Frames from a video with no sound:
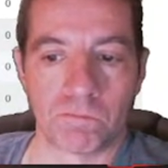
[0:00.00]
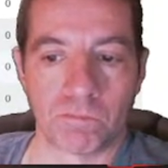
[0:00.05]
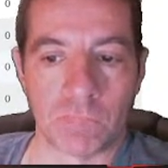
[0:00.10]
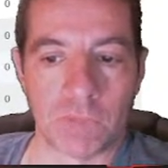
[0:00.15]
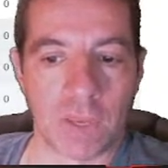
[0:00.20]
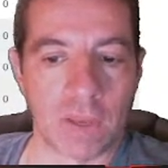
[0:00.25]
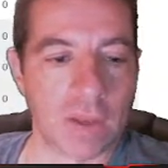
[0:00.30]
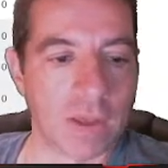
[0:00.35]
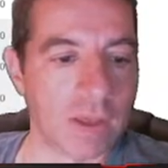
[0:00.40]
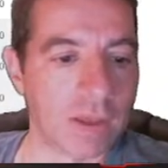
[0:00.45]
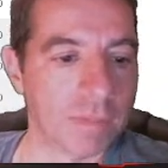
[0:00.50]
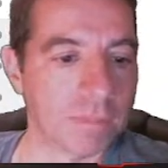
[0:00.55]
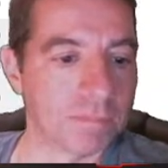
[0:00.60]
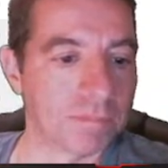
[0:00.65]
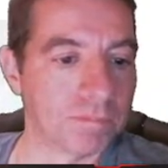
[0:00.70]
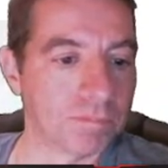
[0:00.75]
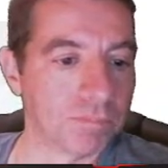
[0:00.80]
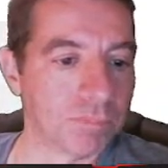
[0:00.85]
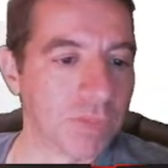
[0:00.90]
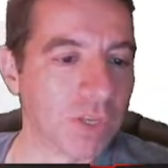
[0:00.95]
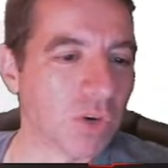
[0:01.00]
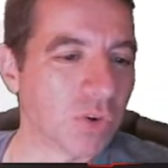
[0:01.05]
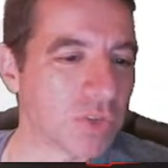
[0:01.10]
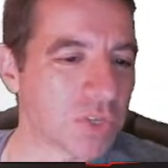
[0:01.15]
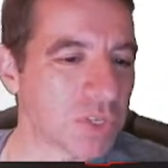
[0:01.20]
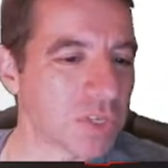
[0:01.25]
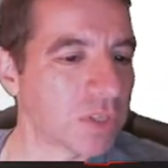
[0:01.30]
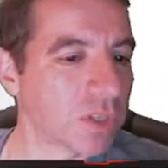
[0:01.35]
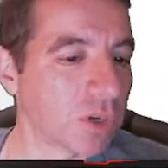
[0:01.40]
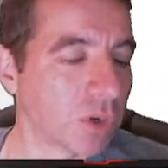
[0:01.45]
This
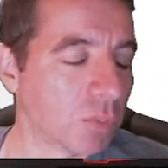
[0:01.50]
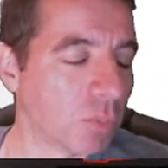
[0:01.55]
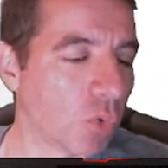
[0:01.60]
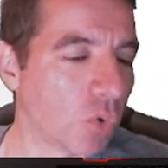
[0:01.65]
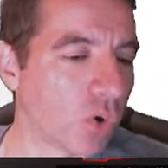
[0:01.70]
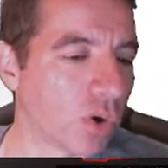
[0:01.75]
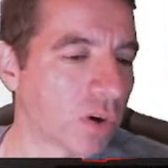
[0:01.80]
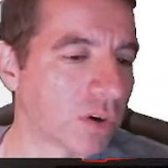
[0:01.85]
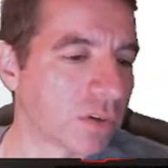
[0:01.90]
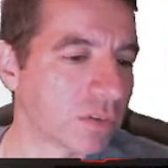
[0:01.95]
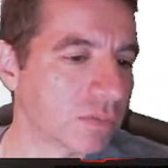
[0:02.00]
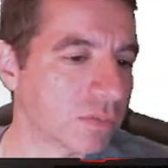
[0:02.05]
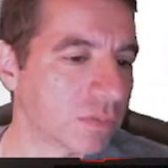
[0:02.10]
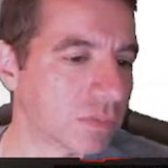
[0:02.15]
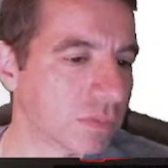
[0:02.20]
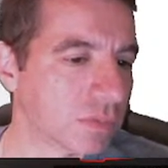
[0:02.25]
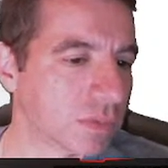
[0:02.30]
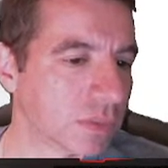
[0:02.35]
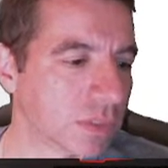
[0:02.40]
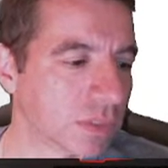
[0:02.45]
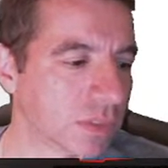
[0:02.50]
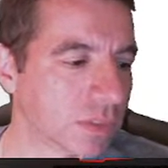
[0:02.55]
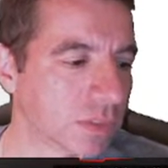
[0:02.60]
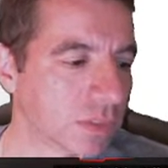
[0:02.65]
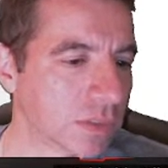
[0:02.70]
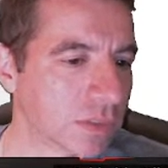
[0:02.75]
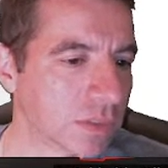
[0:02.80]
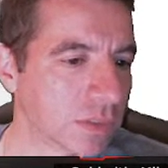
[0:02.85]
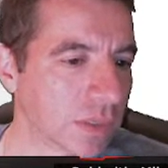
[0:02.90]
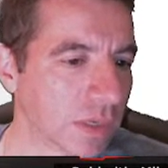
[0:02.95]
is a little more
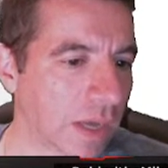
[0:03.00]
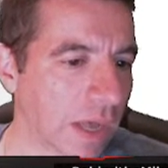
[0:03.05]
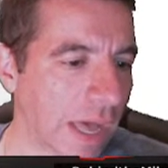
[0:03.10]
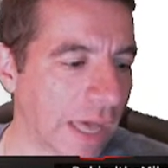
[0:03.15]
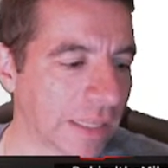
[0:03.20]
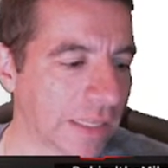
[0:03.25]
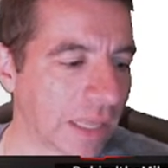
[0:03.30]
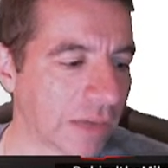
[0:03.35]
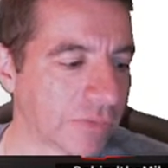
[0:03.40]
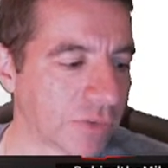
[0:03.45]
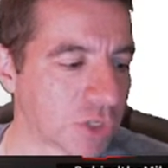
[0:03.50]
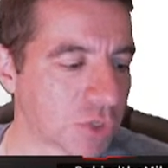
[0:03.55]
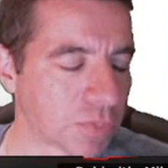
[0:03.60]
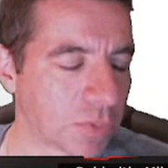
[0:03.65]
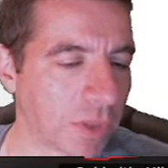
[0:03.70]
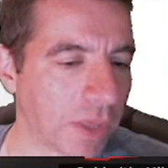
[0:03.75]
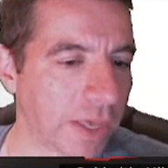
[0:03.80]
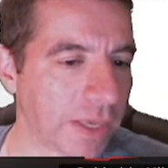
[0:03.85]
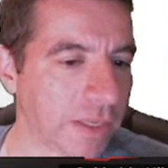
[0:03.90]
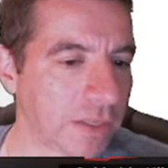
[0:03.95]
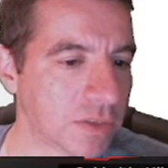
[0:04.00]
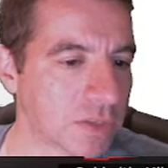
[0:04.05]
high leverage play.